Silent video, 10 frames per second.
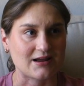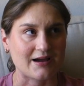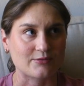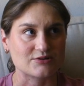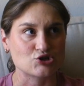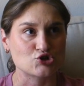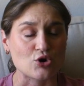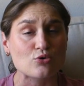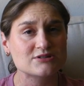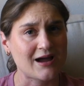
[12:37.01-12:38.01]
I was
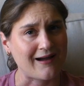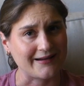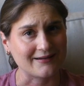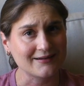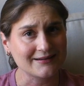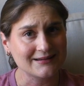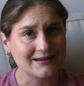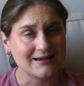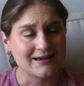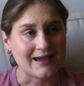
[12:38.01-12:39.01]
so tired
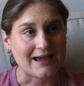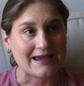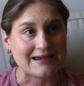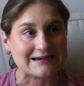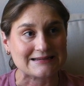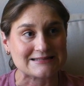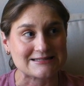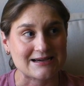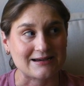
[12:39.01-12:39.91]
and